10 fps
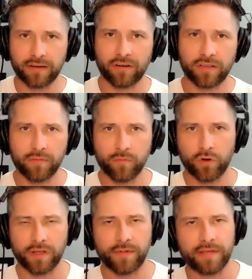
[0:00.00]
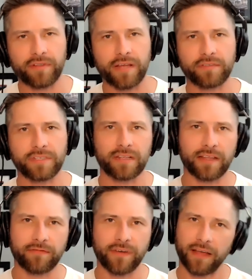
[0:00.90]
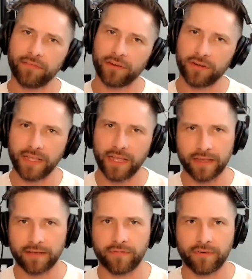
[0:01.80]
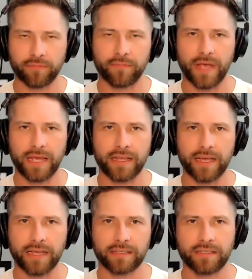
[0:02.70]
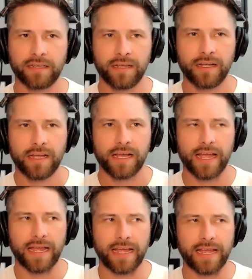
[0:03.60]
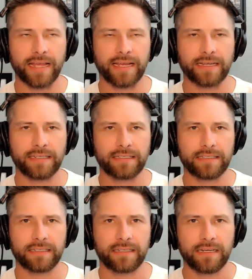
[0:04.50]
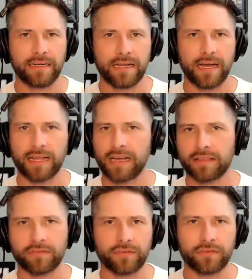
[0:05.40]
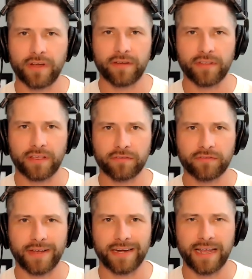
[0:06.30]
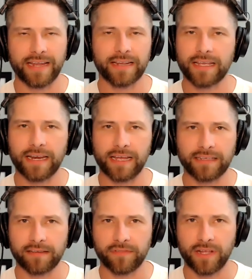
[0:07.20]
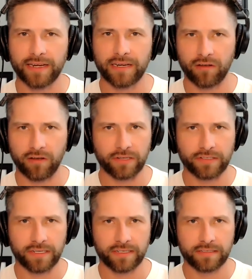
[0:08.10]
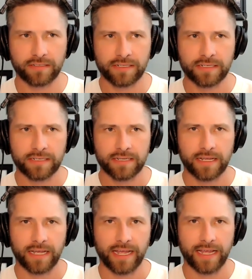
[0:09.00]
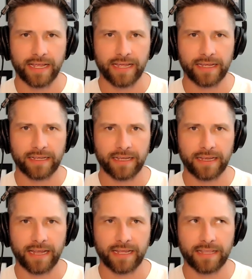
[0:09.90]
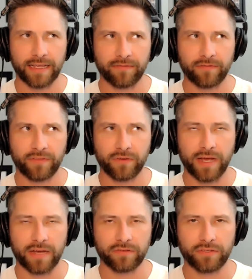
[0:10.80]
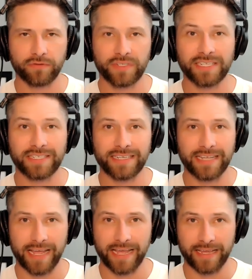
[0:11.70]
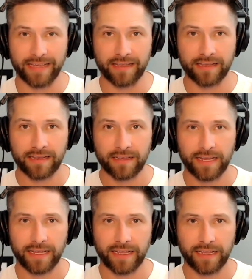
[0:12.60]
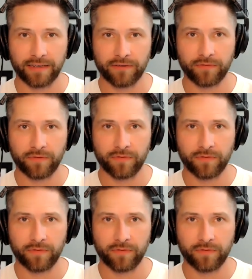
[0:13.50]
early morning. My flight was at like 5:30 a.m. from LAX, and I got through. Everything was fine. I had a connecting flight in Austin, and then flew out to DCA in